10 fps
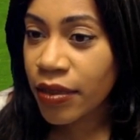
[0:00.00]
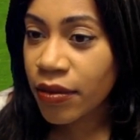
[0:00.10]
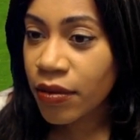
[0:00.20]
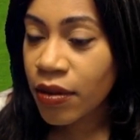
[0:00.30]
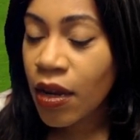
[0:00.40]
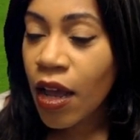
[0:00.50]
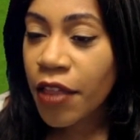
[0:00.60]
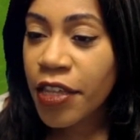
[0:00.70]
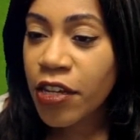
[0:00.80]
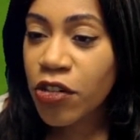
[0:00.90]
I
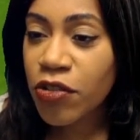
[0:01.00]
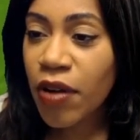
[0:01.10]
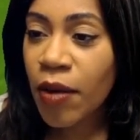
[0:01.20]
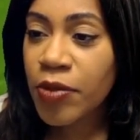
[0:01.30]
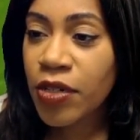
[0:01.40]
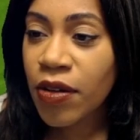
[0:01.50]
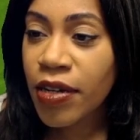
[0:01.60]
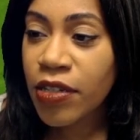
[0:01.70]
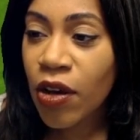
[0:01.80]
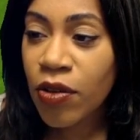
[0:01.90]
think you can do up to
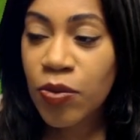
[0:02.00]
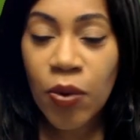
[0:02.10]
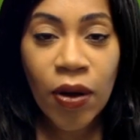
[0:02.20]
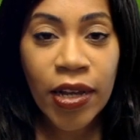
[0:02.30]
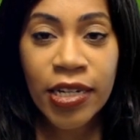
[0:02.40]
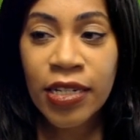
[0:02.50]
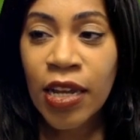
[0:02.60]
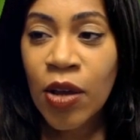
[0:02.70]
9 tiles wide